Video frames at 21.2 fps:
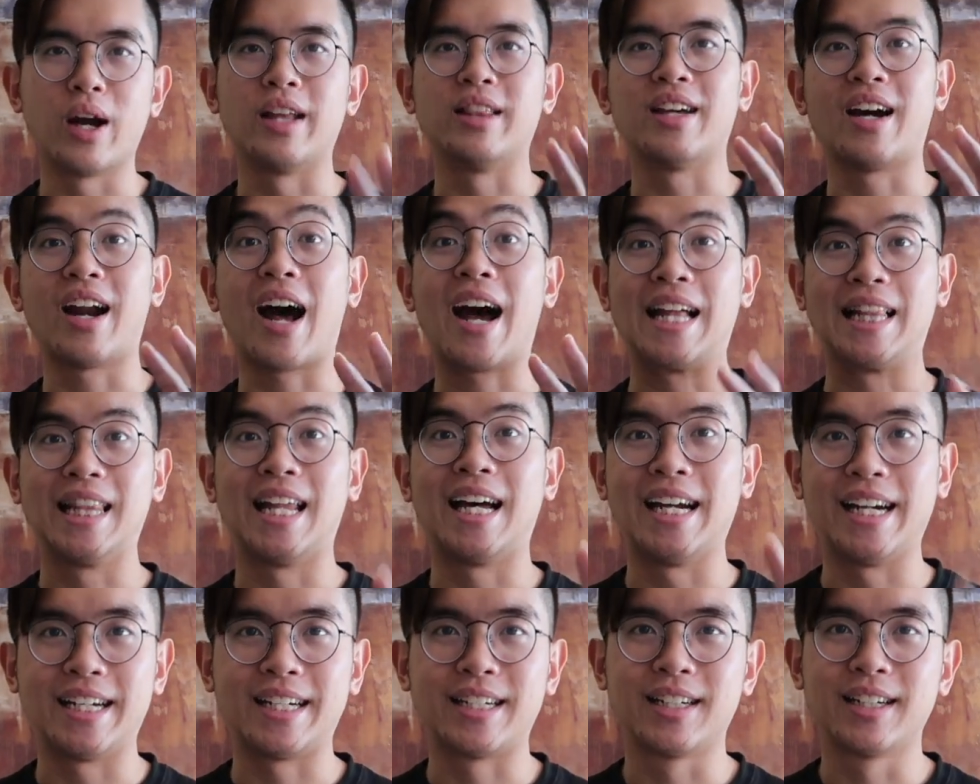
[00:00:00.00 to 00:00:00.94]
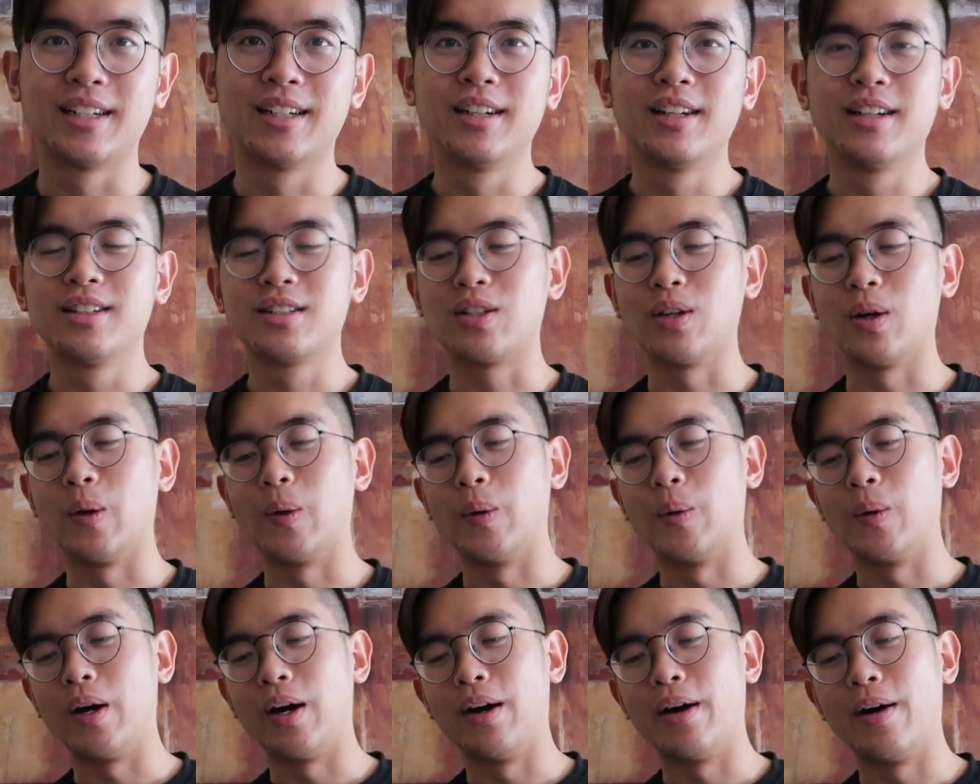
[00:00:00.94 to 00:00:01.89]
and that I like.
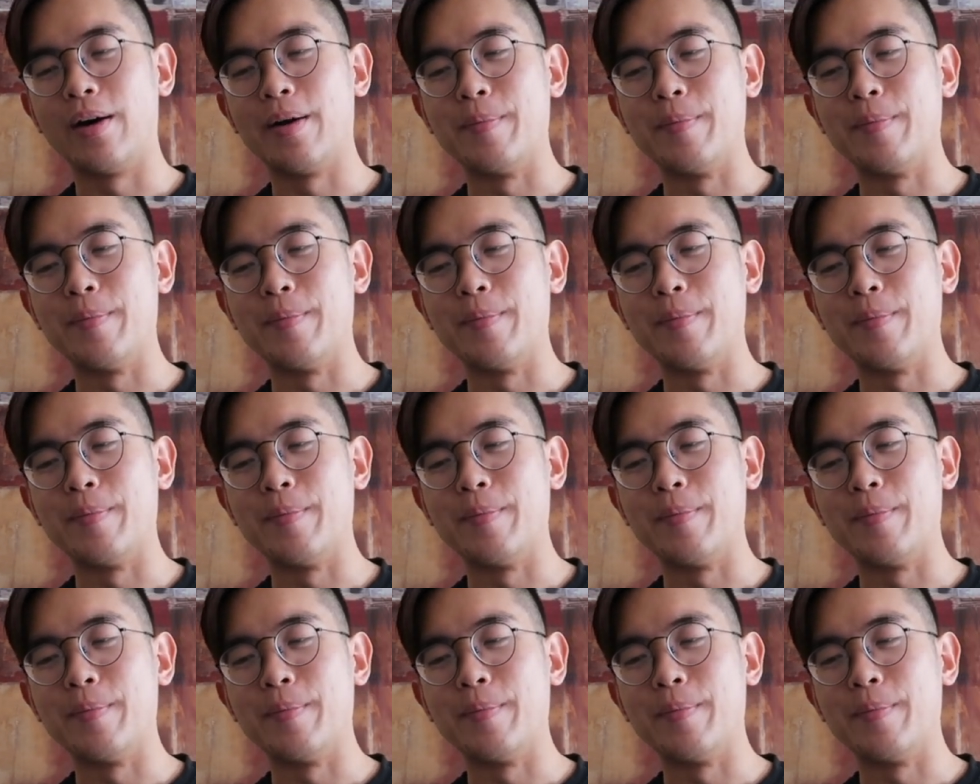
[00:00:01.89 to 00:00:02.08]
So